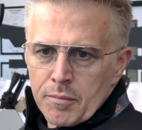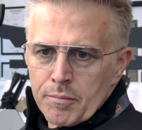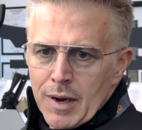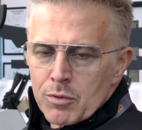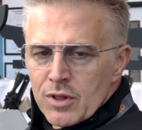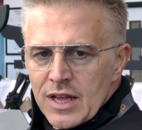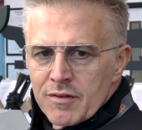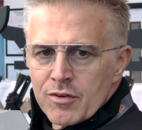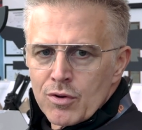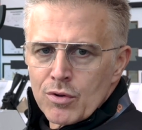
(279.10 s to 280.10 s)
bubble
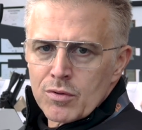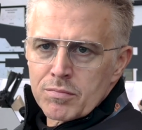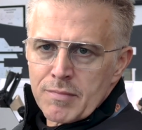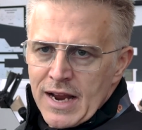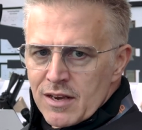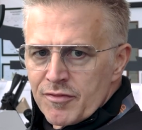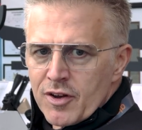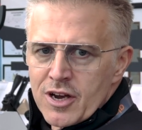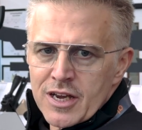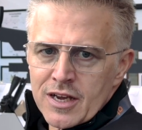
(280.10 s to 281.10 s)
level,
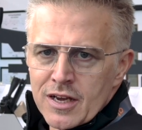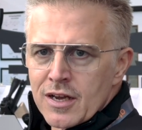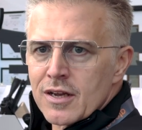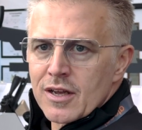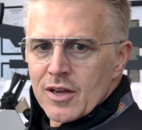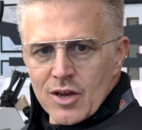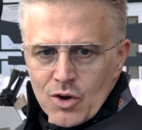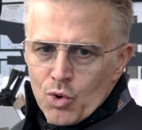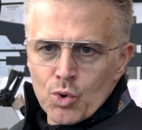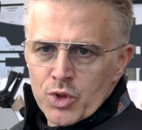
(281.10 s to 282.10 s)
magnifier,
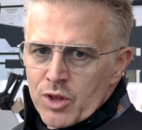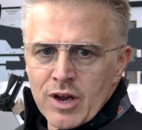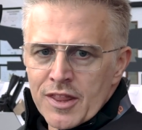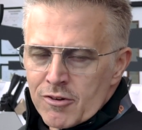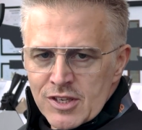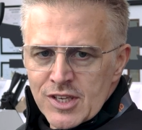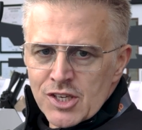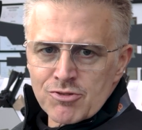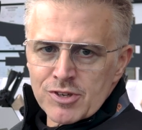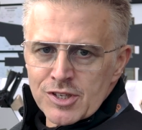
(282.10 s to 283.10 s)
all the other
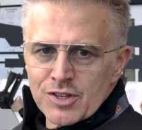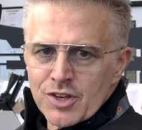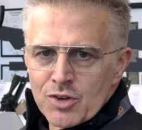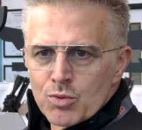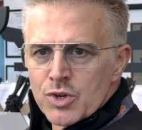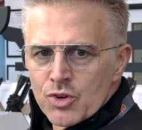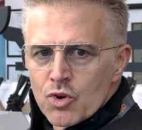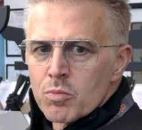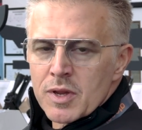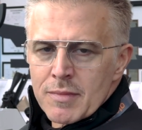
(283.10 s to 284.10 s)
accessories that you would
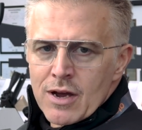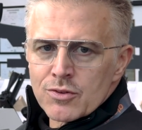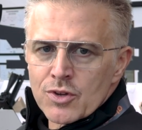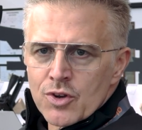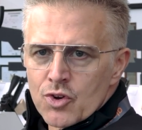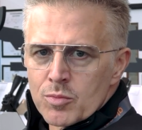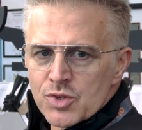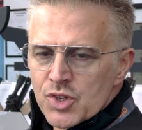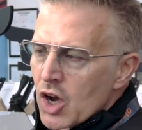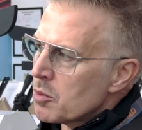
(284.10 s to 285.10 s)
normally mount on a normal
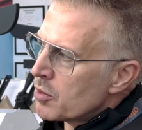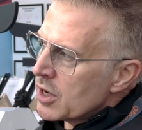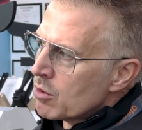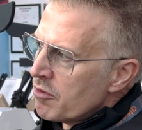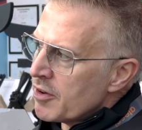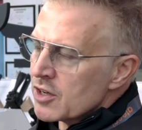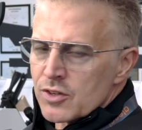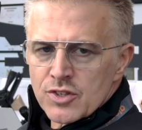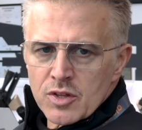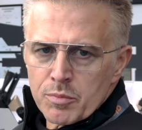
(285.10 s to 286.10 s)
scope, but it will fit
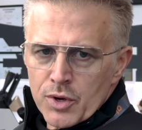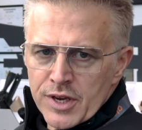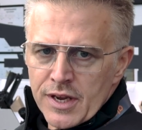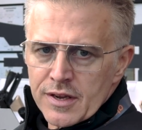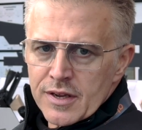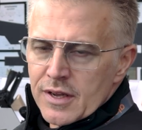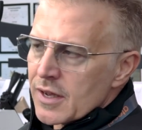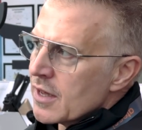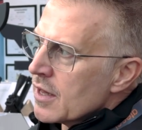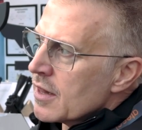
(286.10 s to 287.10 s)
onto the body.
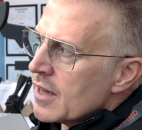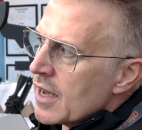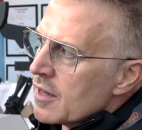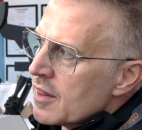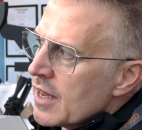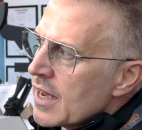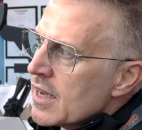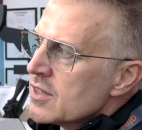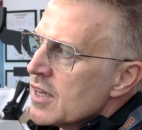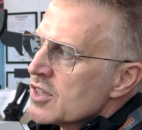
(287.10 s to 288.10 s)
The other thing
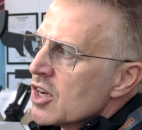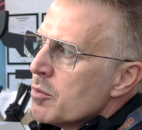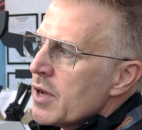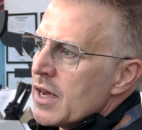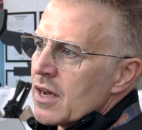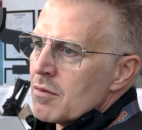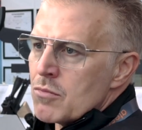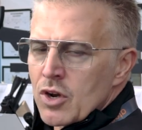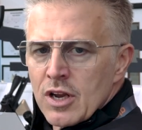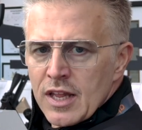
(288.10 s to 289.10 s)
is there's going to be a
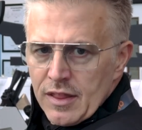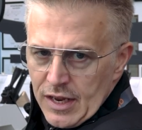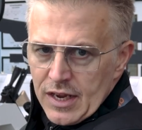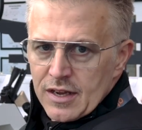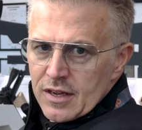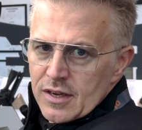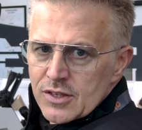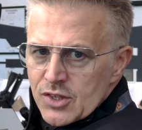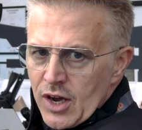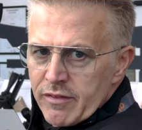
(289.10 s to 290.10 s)
monolithic
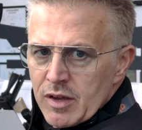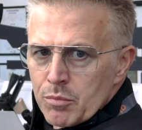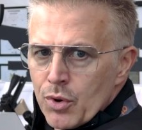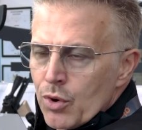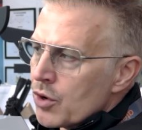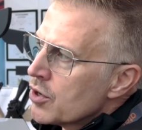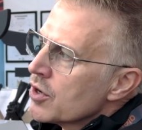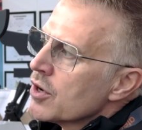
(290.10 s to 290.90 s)
diving board